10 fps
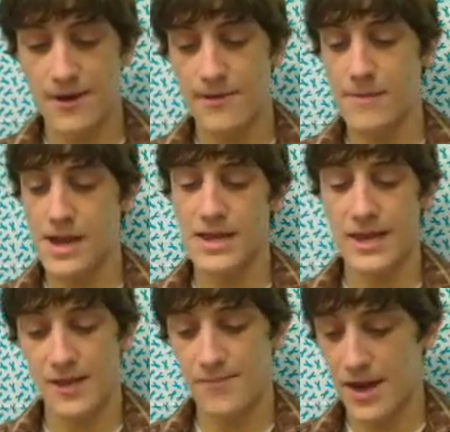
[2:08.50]
I
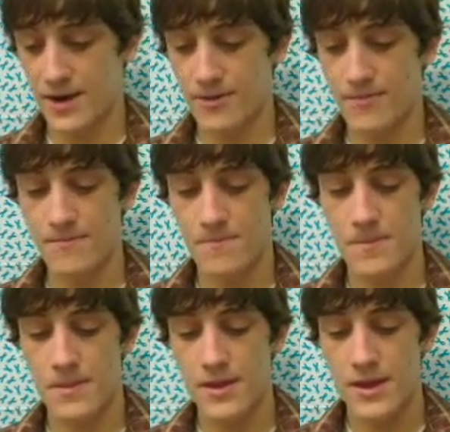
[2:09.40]
like it better.
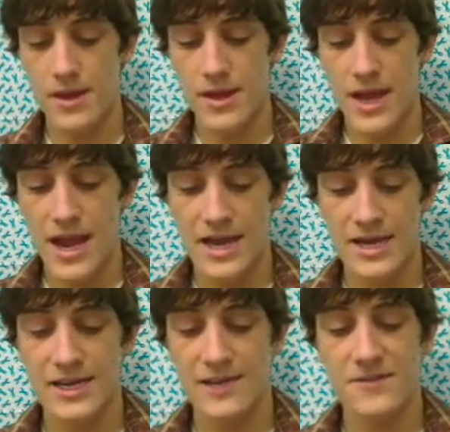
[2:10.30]

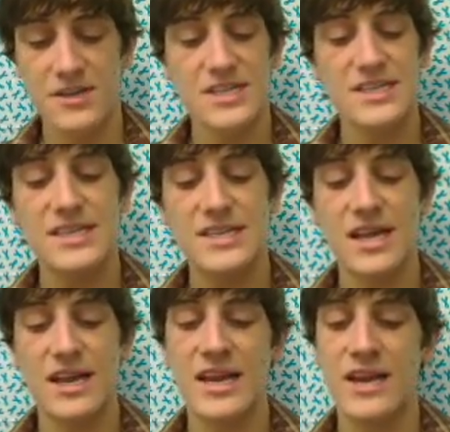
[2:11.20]
And if you
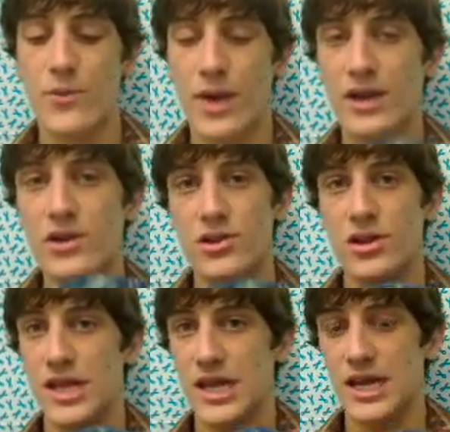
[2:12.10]
just knit
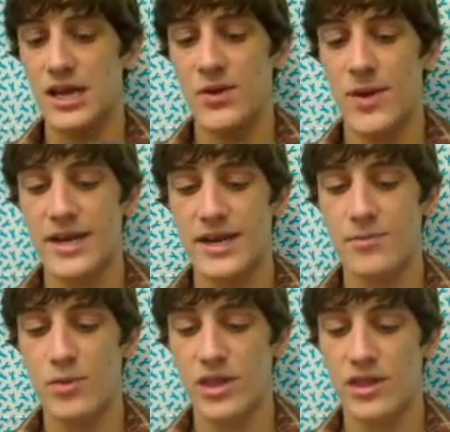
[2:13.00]
regularly, you end
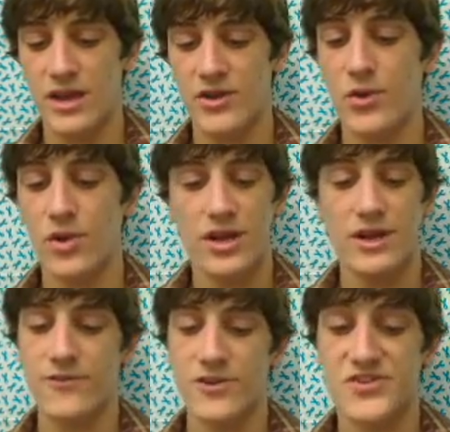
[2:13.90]
up with a totally
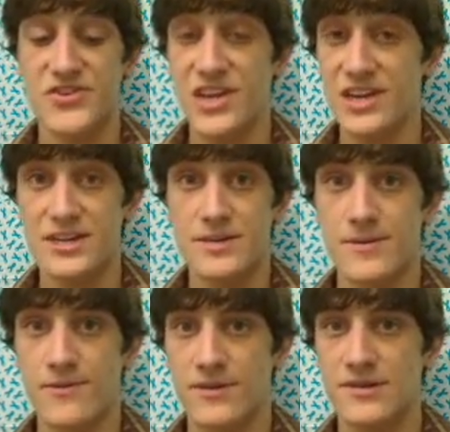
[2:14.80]
different
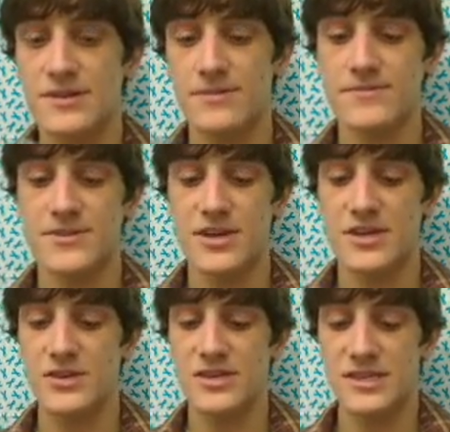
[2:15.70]
stitch for some
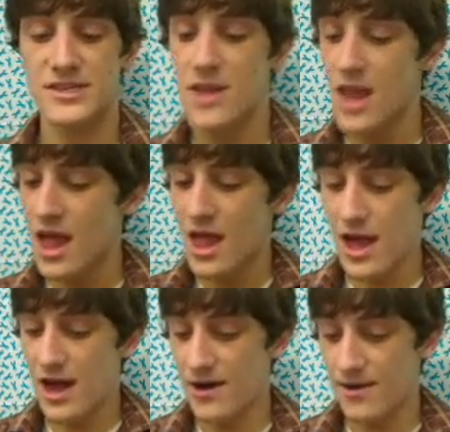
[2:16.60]
strange reason.
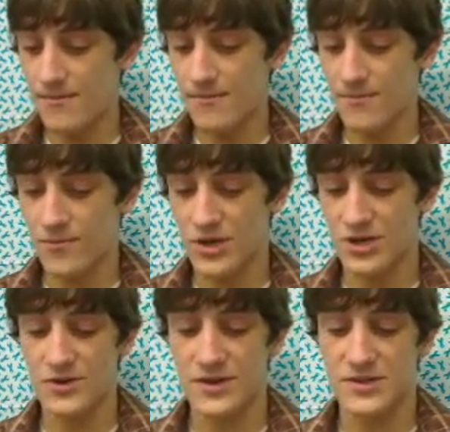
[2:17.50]
When
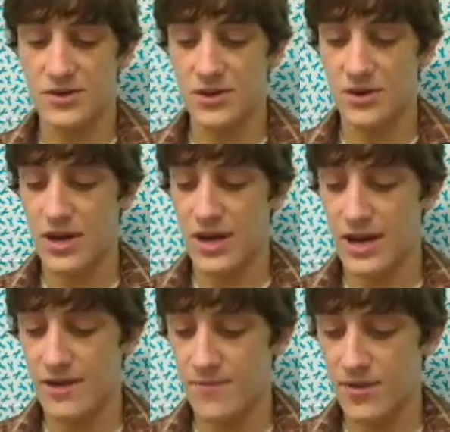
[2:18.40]
you're doing circular
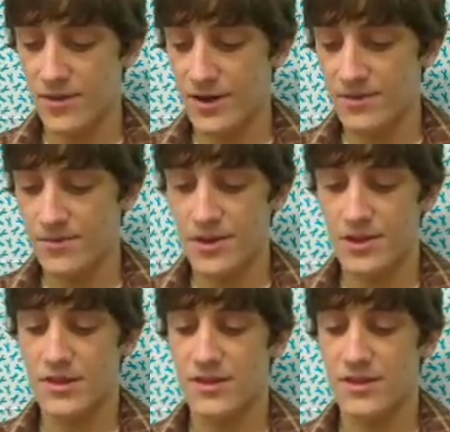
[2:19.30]
knitting, you end up with